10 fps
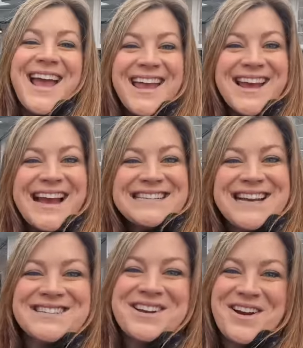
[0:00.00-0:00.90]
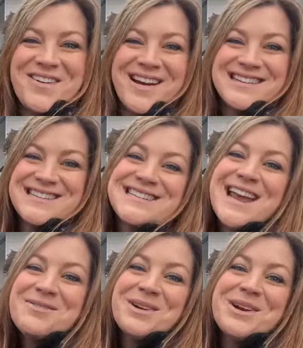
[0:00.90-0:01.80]
Hey guys, how's it going?
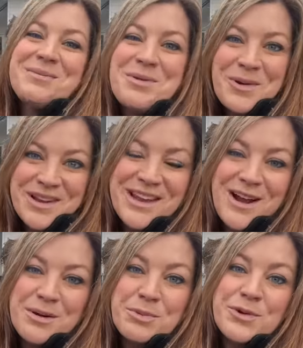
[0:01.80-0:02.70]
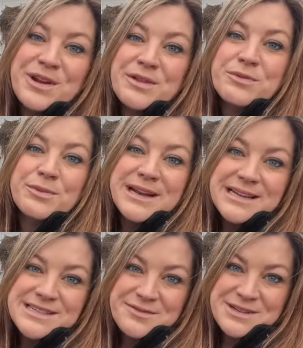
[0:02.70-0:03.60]
Today we're going to be working on pruning three
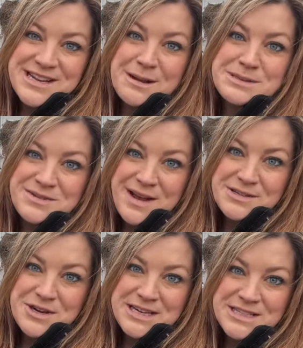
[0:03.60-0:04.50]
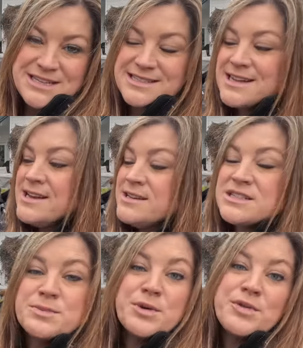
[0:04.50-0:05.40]
different types of hydrangeas,
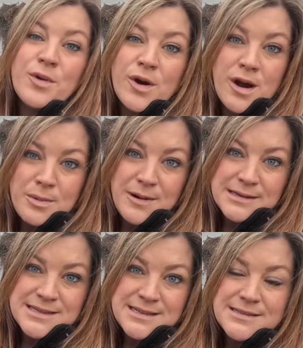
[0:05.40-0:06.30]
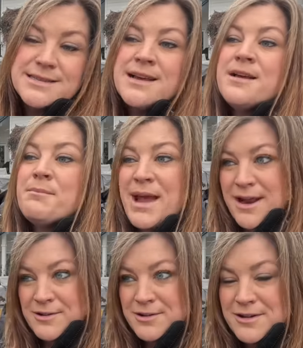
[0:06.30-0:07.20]
smooth or arborescens,
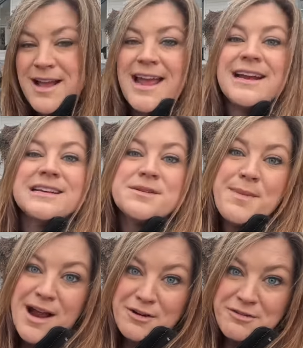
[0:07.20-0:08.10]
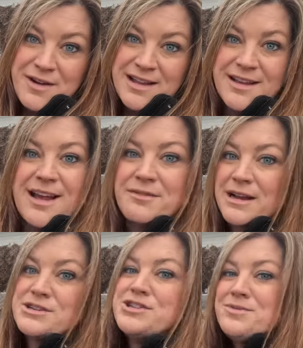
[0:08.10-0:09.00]
panicle, and macrophylla. I've
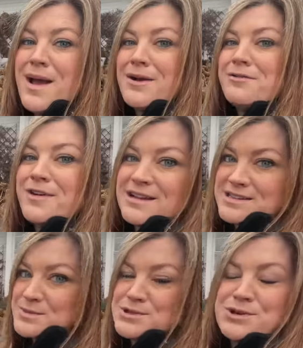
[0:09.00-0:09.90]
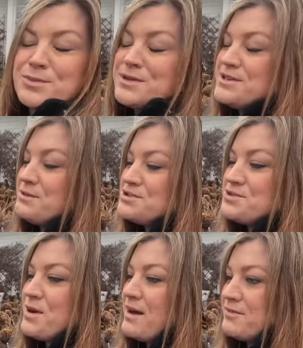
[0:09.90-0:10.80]
got two macrophyllas which normally don't do
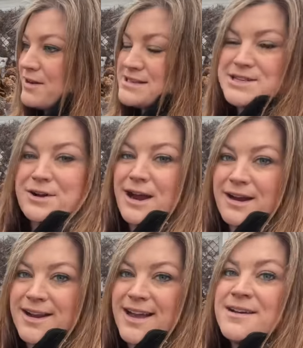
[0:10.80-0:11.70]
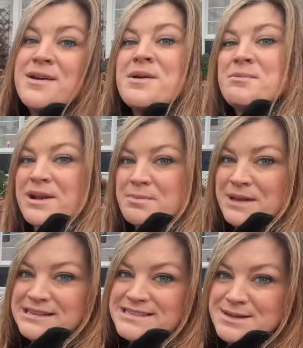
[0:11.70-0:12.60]
well for us in our area, but I
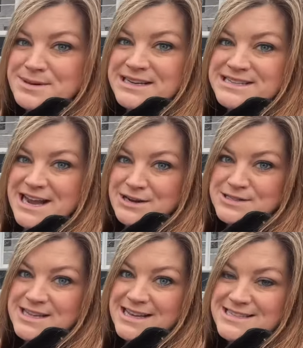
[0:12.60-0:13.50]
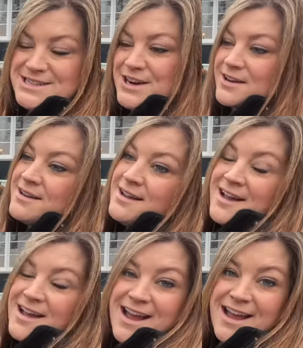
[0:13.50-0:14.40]
planted some in containers last year
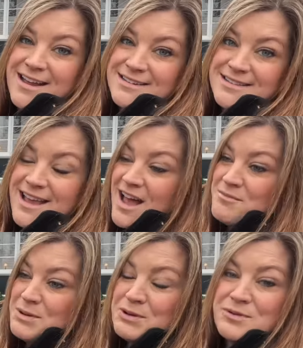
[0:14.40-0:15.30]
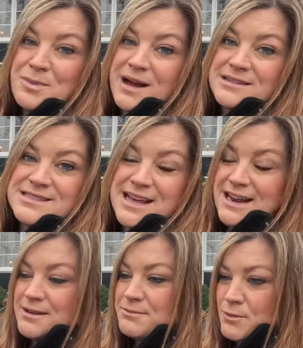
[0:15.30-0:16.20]
and they have beautiful buds and
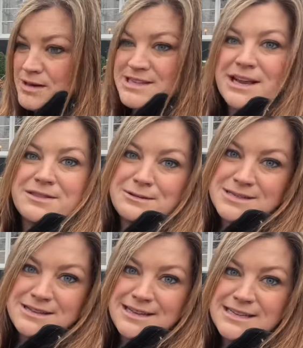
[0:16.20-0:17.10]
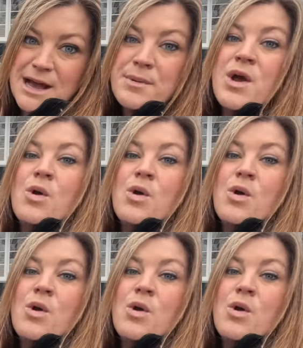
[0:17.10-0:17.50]
I want to get those cleaned up.